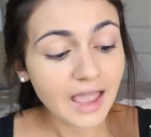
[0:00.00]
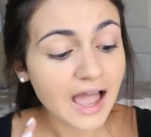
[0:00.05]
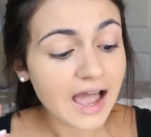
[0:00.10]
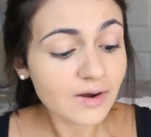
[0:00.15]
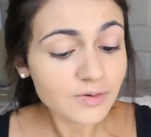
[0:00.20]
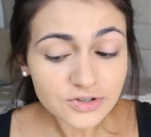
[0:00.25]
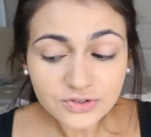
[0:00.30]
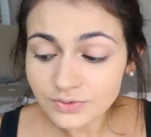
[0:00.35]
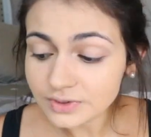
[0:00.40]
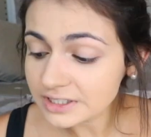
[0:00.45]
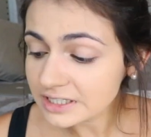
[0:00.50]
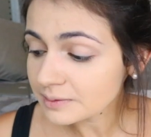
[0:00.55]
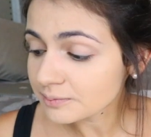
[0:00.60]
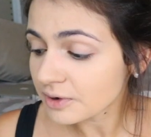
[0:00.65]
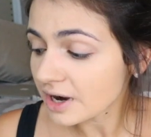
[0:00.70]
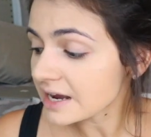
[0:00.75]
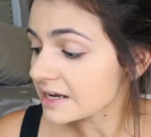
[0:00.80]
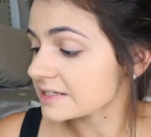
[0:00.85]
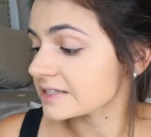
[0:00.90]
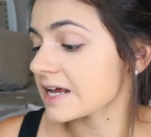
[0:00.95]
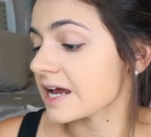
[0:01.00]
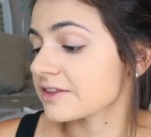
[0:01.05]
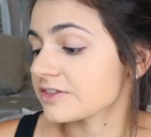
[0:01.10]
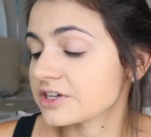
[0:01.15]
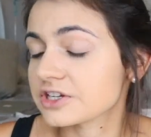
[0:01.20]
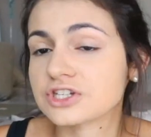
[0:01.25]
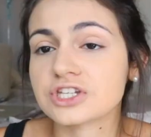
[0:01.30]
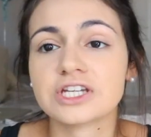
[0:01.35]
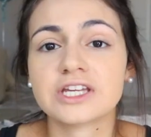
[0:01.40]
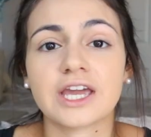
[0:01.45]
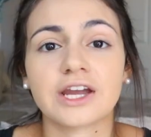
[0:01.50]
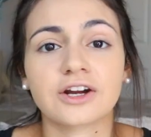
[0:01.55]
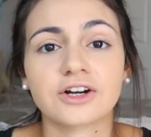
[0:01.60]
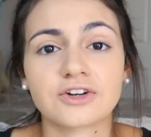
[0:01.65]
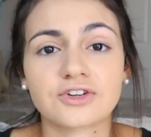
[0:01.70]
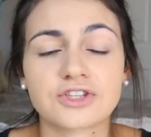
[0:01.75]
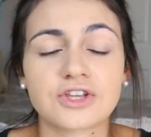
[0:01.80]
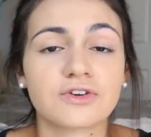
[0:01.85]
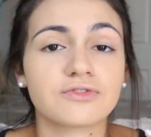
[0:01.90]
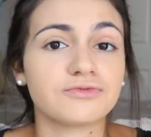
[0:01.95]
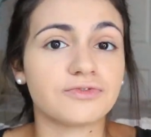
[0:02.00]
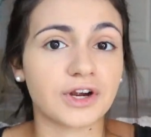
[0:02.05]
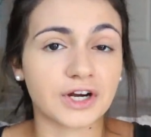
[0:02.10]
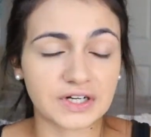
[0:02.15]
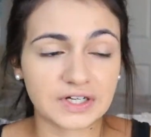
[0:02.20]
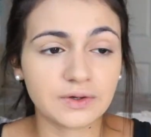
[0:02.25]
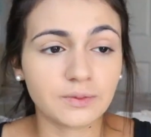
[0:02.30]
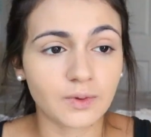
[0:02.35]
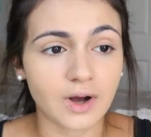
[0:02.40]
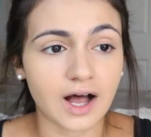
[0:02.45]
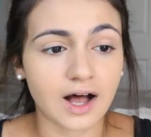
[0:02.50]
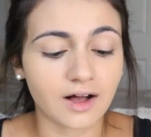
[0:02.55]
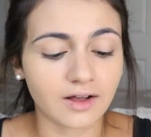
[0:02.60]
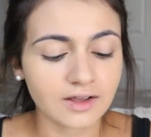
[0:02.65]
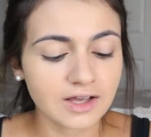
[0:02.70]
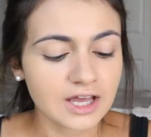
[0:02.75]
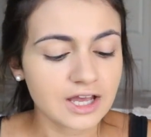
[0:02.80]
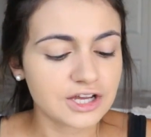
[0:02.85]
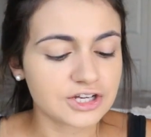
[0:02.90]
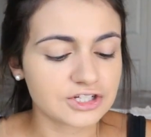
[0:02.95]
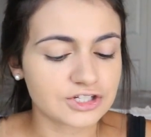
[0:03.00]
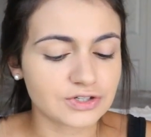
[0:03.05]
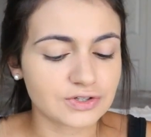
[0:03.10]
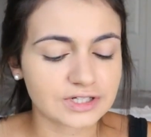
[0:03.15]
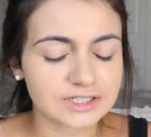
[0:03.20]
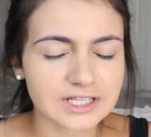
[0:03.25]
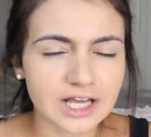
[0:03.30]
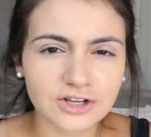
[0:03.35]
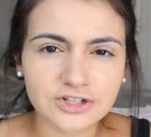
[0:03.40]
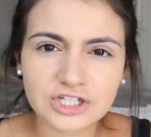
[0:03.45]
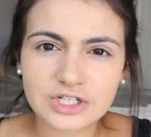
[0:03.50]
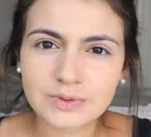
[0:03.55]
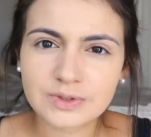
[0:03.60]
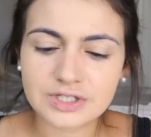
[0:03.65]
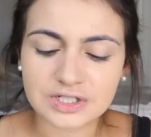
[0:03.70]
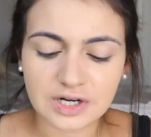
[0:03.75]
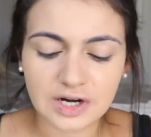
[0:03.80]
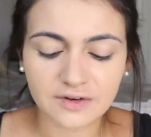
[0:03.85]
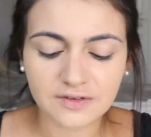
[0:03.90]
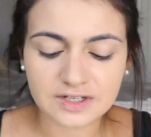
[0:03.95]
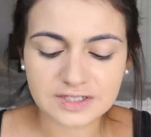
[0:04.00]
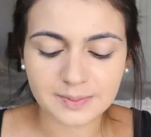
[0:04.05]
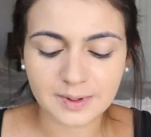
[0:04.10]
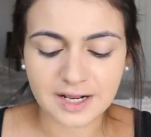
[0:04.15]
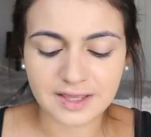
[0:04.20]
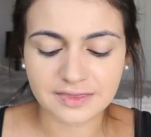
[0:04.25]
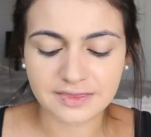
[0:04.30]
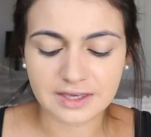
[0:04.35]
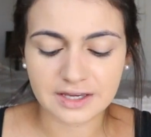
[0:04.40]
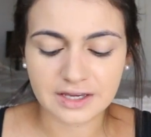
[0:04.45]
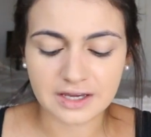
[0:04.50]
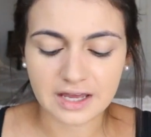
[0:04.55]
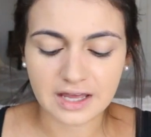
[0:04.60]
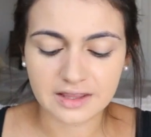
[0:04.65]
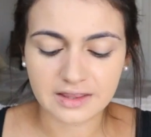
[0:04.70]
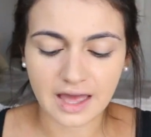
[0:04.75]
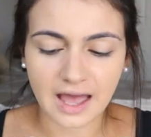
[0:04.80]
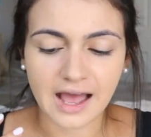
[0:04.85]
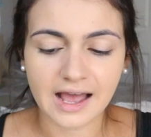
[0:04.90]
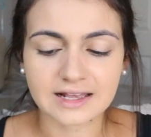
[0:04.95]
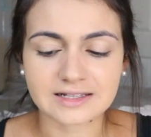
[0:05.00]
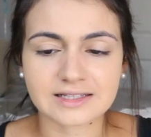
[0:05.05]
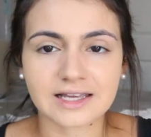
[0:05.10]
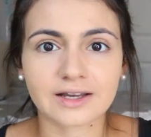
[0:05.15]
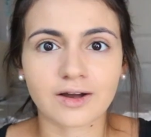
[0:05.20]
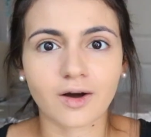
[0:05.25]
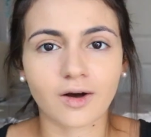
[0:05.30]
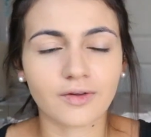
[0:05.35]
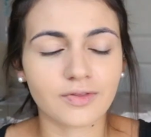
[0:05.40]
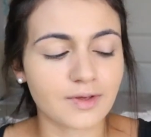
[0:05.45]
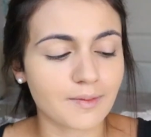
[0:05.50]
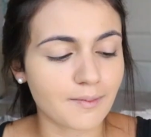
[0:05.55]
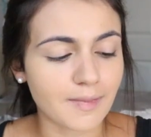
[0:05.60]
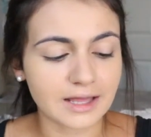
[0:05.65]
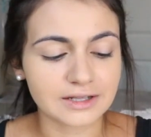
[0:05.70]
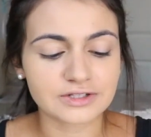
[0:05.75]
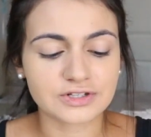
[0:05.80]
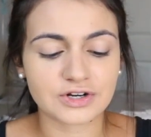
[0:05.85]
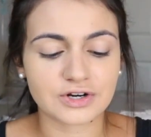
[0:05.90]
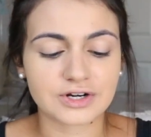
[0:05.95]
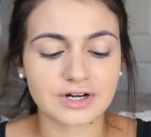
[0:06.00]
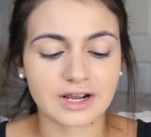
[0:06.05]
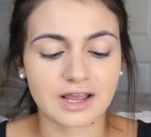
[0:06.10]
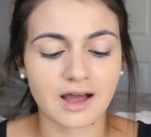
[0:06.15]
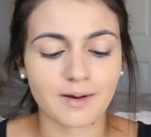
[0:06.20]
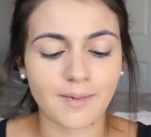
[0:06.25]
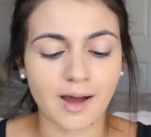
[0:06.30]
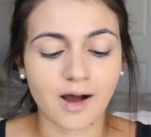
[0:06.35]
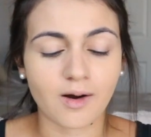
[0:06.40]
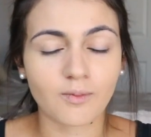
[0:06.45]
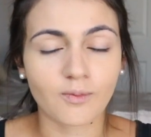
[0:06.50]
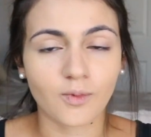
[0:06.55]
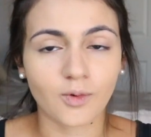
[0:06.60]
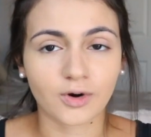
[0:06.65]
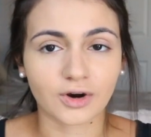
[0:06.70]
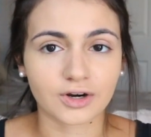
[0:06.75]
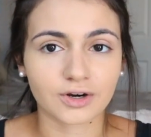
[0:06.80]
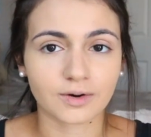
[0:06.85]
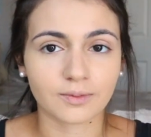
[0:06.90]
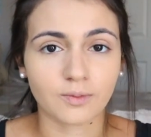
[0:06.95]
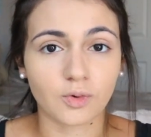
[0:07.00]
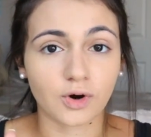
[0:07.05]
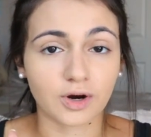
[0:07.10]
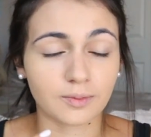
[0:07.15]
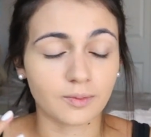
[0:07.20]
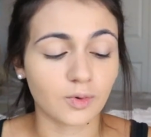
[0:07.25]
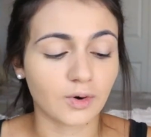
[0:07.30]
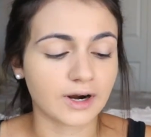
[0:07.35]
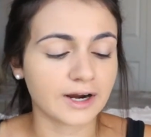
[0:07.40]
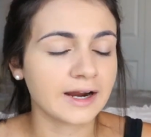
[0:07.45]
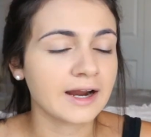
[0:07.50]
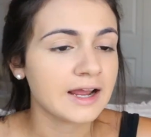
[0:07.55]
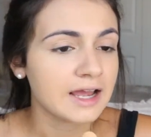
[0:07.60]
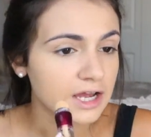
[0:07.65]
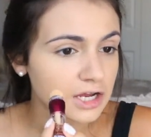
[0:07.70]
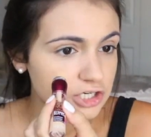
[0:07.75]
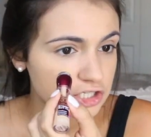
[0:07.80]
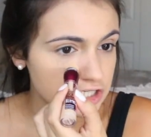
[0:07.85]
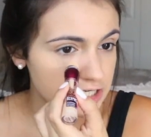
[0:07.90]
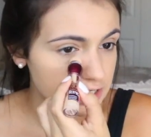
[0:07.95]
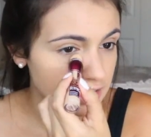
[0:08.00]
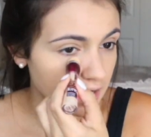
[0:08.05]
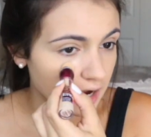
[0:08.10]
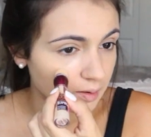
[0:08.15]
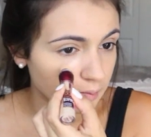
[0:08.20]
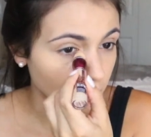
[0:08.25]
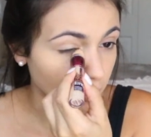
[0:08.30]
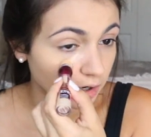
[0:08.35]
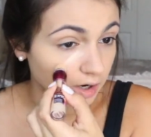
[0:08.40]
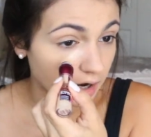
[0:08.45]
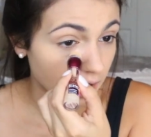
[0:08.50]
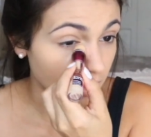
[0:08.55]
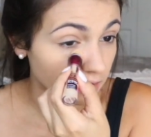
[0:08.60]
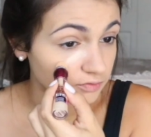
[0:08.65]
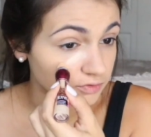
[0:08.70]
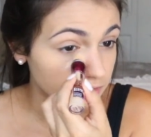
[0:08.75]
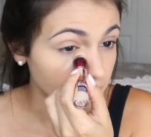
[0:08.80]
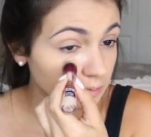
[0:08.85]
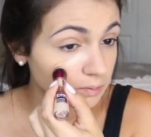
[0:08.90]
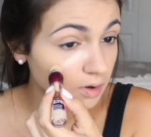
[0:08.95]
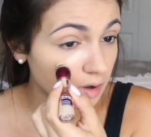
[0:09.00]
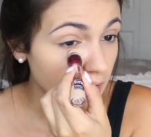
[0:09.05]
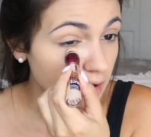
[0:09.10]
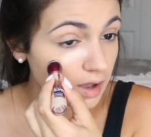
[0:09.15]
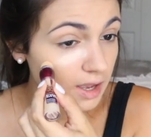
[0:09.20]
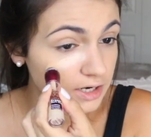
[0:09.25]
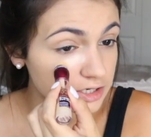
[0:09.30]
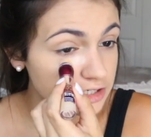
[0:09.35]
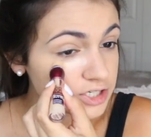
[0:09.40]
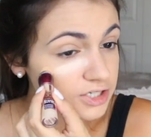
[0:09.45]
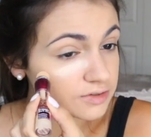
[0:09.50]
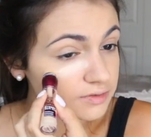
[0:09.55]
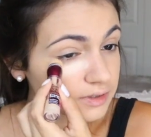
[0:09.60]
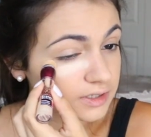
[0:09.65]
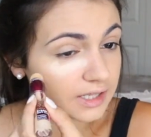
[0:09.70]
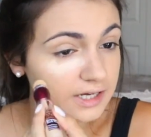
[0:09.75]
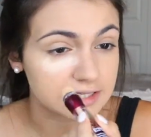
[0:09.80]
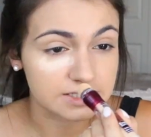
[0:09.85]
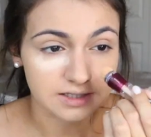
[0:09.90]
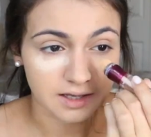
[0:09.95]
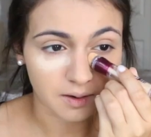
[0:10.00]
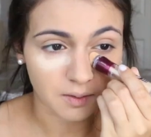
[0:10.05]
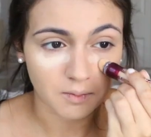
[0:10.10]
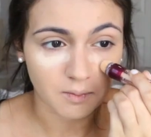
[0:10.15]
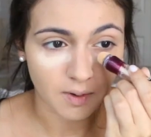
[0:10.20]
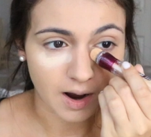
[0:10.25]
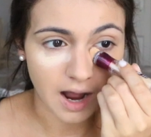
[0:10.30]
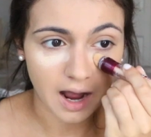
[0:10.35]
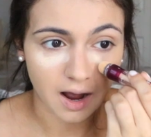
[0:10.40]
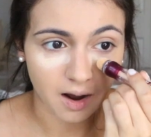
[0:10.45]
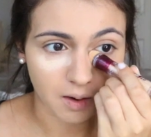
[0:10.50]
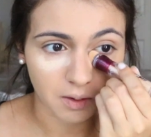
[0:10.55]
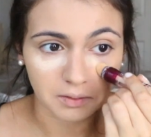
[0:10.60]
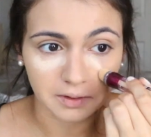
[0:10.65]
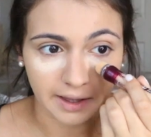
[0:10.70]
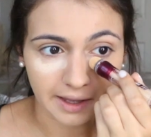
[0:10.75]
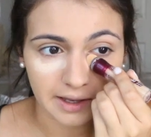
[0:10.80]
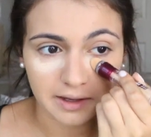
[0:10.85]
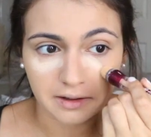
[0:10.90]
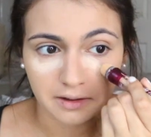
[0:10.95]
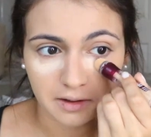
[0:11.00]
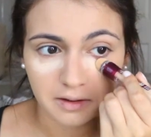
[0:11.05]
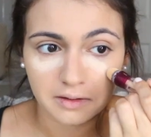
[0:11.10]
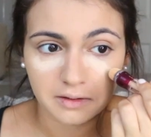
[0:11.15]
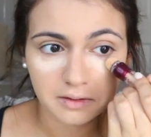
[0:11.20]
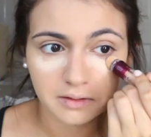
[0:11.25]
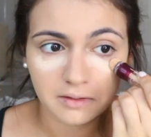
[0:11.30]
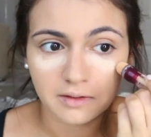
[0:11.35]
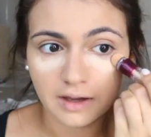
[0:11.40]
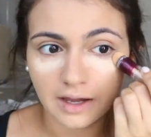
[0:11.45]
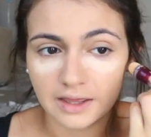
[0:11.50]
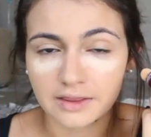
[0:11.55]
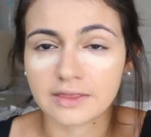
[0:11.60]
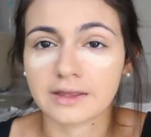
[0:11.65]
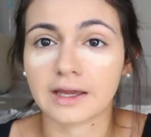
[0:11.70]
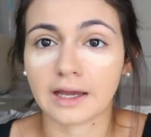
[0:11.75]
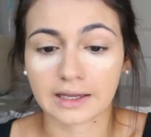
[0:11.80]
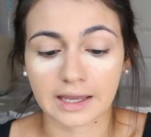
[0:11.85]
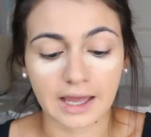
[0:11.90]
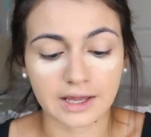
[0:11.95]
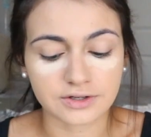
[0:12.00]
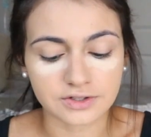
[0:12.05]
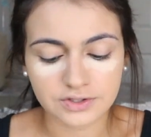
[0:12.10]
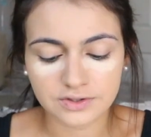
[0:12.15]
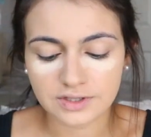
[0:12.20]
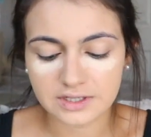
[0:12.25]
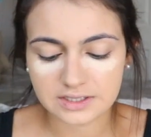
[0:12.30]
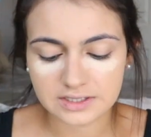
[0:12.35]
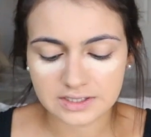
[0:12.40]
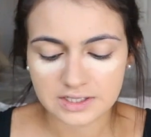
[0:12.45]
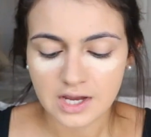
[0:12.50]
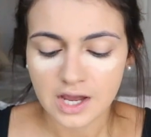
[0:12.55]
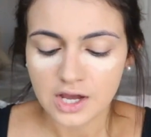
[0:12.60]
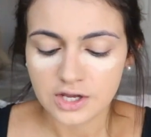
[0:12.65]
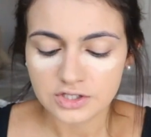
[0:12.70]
I was really impressed. I think she carried herself very well. You could tell she was nervous, but I think as like the men started to come out more and more, she got more comfortable and she realized like, wow, like I think I can do this.